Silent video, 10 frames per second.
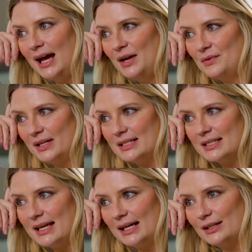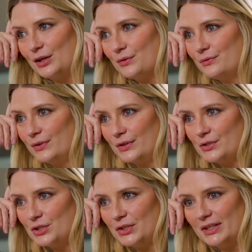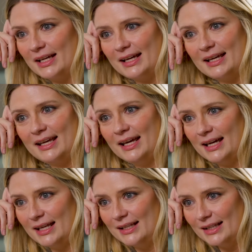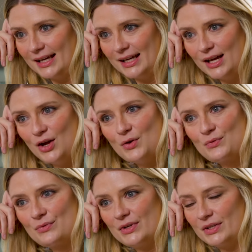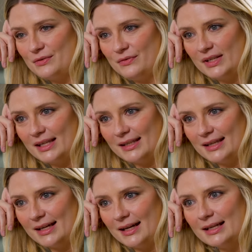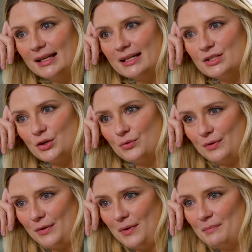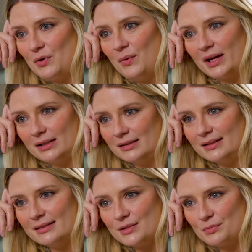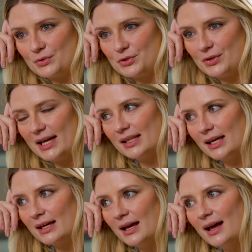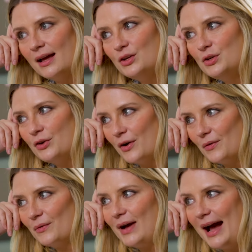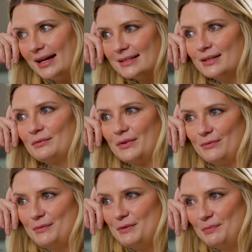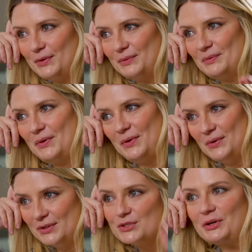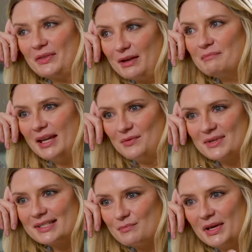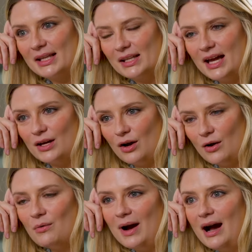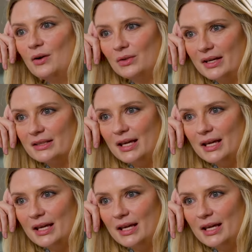I went into that like a virgin, like a kid, like really feeling like I needed to grow up quickly to portray, like, you know, acting with people older than me was a bit like, oh wow, like